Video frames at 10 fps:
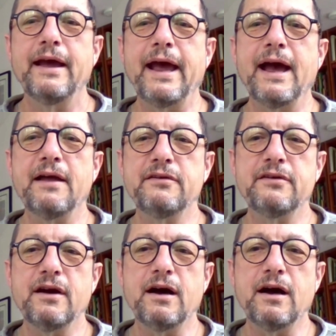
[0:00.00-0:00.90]

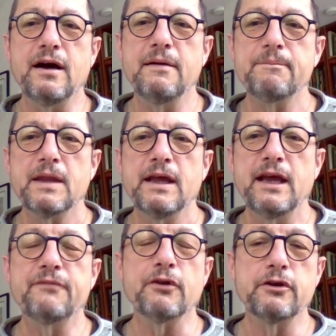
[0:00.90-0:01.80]
And uh,
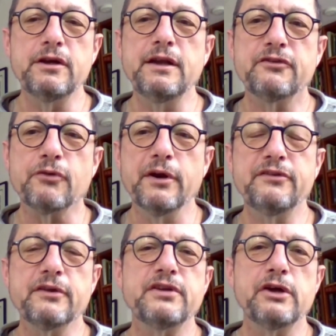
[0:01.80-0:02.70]
if they're good
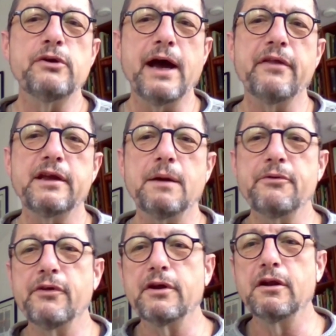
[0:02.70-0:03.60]
historians, they'll tell you how they
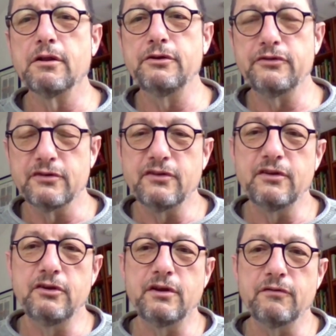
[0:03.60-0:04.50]
come to their conclusions
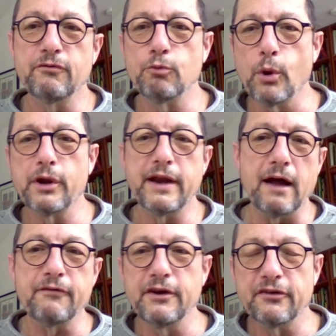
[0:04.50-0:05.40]
and you can work it
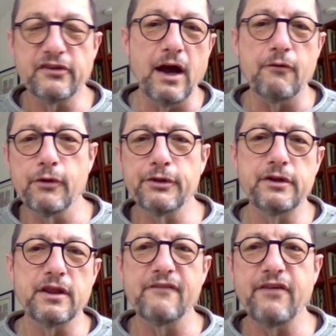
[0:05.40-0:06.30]
out for yourself, whether
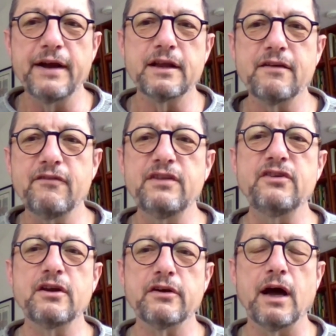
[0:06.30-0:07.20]
you find it
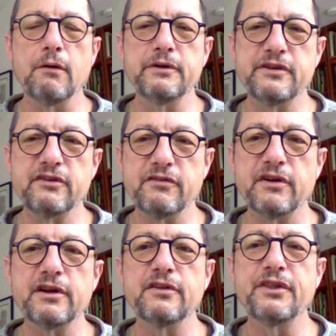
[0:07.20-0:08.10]
convincing or not, which is a
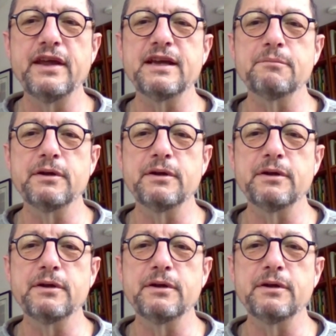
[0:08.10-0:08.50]
very good thing.